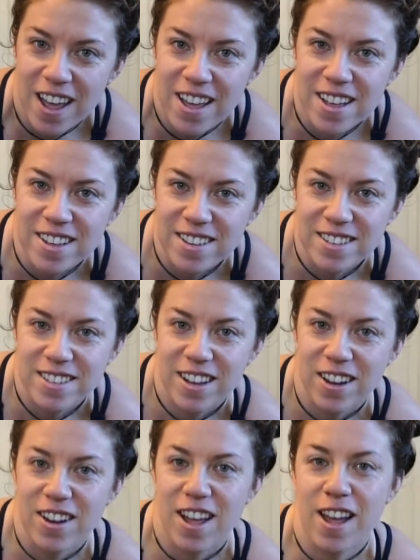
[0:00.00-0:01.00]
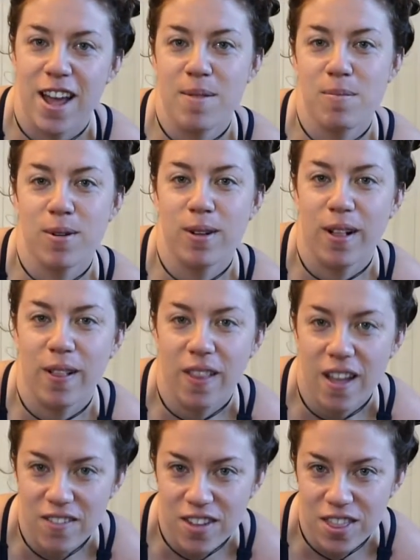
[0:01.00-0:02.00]
is Sunday, April
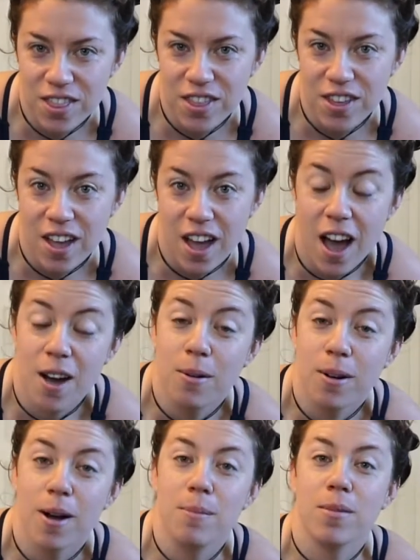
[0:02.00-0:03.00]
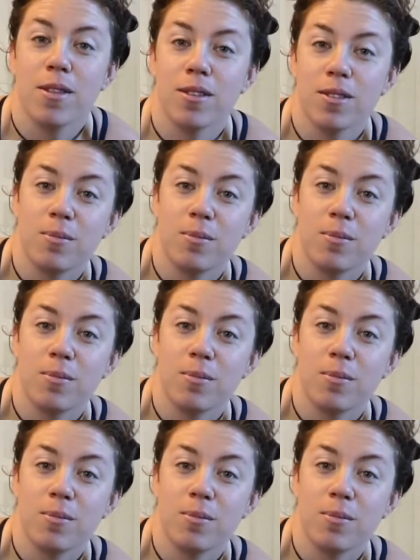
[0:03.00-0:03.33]
11th. I woke up this